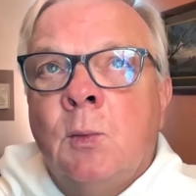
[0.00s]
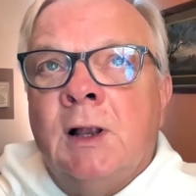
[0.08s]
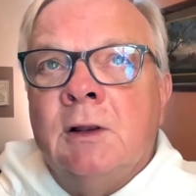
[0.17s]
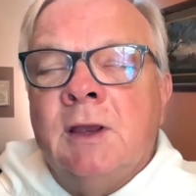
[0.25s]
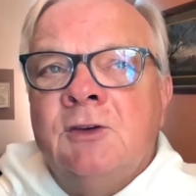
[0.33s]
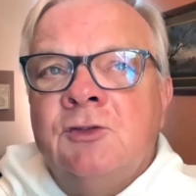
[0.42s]

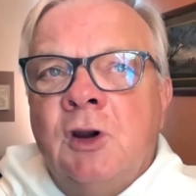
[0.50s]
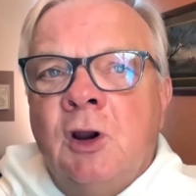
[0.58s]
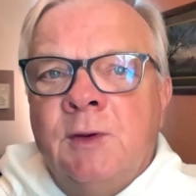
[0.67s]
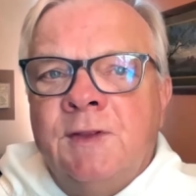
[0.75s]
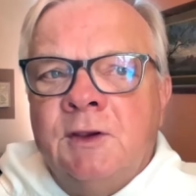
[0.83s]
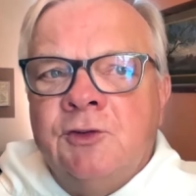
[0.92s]
Well, as you
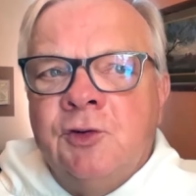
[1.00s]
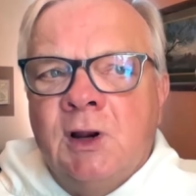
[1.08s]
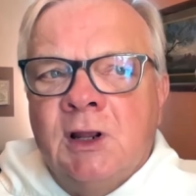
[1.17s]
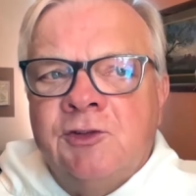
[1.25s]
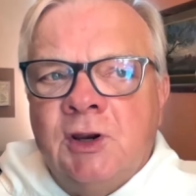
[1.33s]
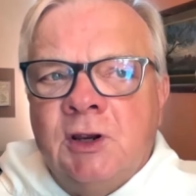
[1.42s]
know, in these
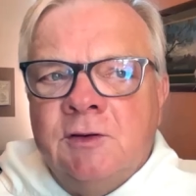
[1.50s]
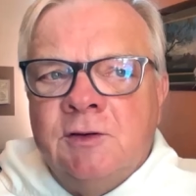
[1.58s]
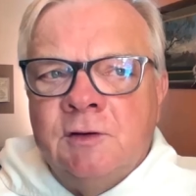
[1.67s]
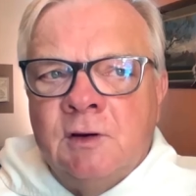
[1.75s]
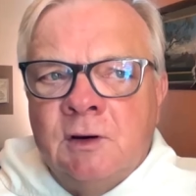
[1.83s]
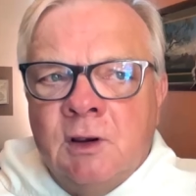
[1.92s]

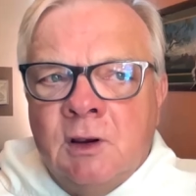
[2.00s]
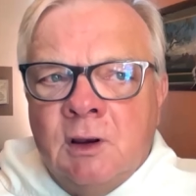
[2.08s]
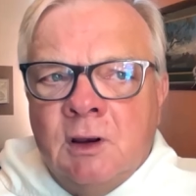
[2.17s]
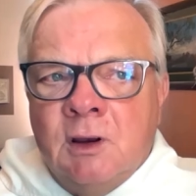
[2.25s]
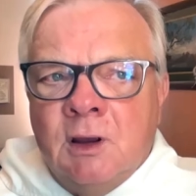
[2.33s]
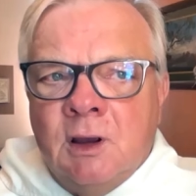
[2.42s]
trilogies,
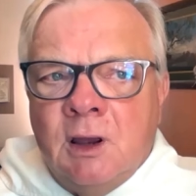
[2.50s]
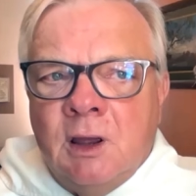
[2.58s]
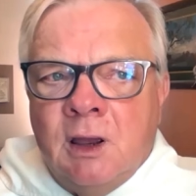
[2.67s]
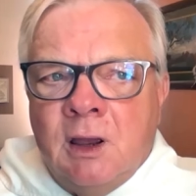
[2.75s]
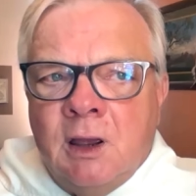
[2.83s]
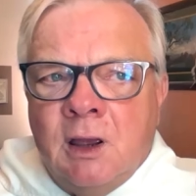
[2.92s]

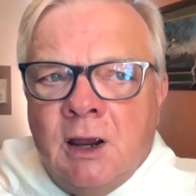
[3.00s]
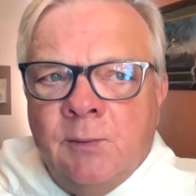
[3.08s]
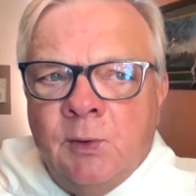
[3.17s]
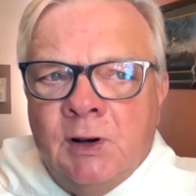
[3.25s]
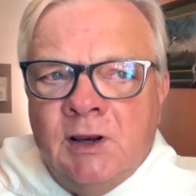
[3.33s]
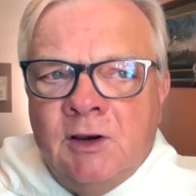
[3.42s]
I
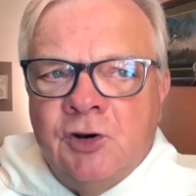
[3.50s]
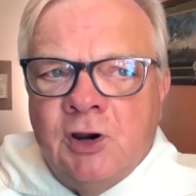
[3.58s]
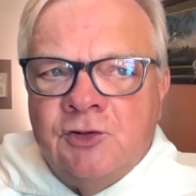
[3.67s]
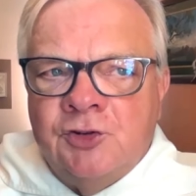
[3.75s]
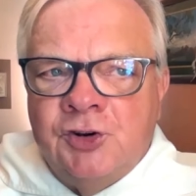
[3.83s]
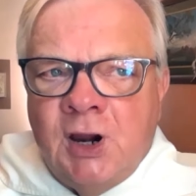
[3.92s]
really
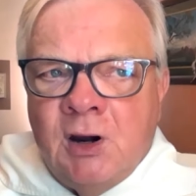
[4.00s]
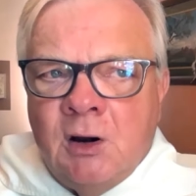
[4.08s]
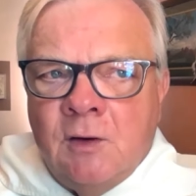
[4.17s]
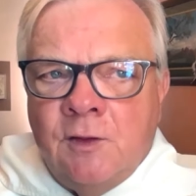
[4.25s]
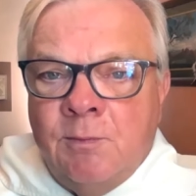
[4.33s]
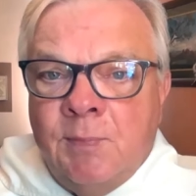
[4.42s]
just
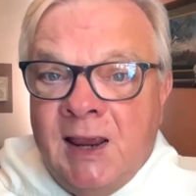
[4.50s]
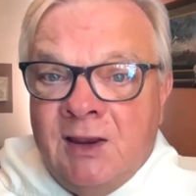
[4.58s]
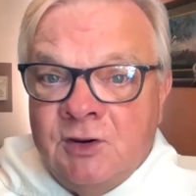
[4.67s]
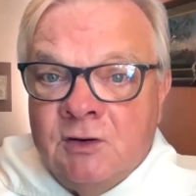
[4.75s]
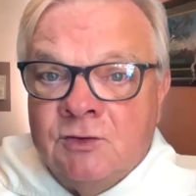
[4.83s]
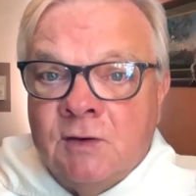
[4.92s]
share the
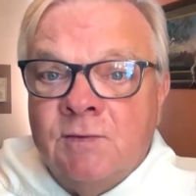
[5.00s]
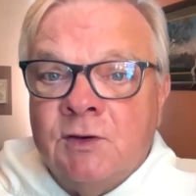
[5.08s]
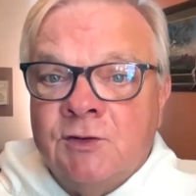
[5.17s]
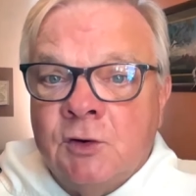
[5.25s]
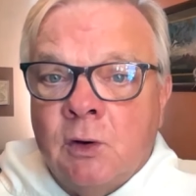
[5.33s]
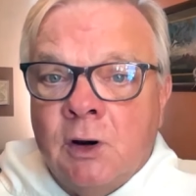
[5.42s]
basics of the
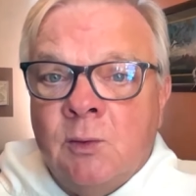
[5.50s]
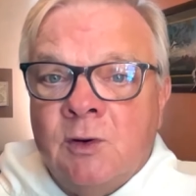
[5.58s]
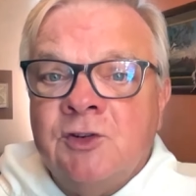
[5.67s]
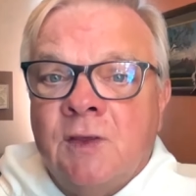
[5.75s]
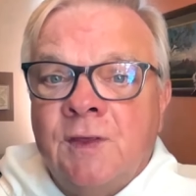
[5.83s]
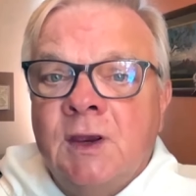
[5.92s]
story,
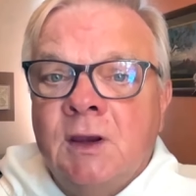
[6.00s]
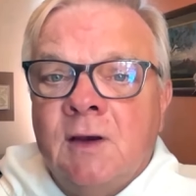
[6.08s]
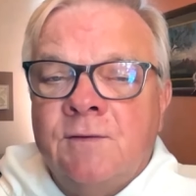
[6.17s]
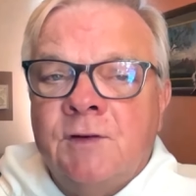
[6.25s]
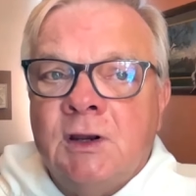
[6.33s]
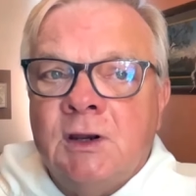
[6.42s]
which I think
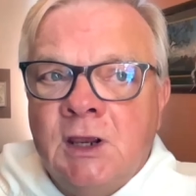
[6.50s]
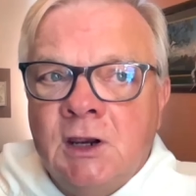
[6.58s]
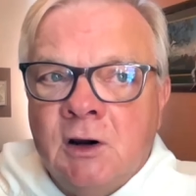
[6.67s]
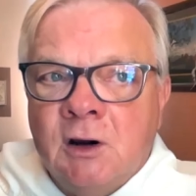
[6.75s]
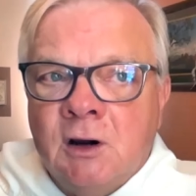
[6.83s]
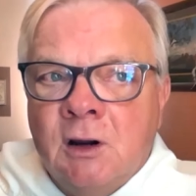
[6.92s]
I've done
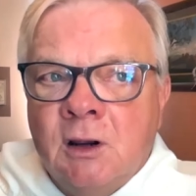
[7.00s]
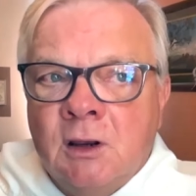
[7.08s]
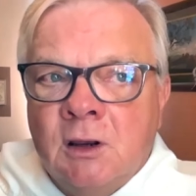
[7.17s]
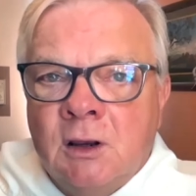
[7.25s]
here.